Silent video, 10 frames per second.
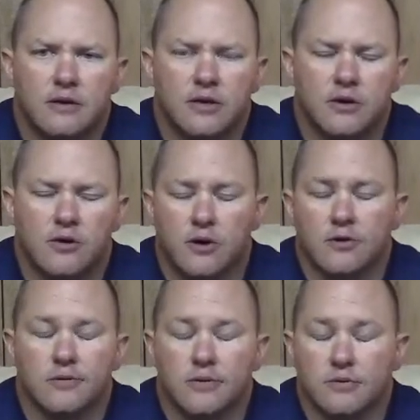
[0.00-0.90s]
you know, or
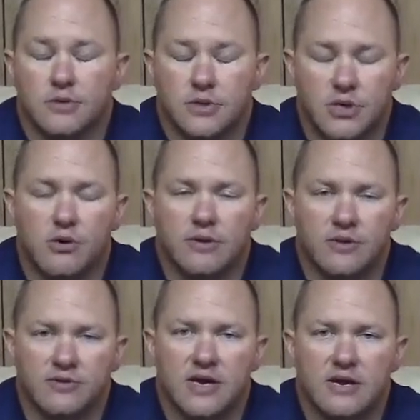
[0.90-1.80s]
showing
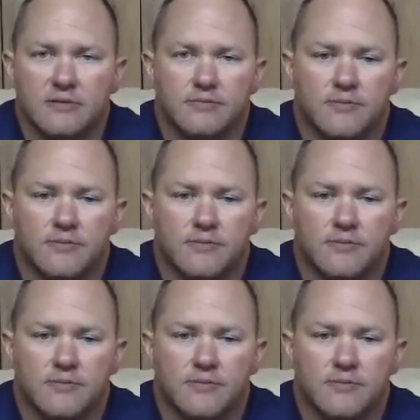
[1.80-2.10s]
that they had,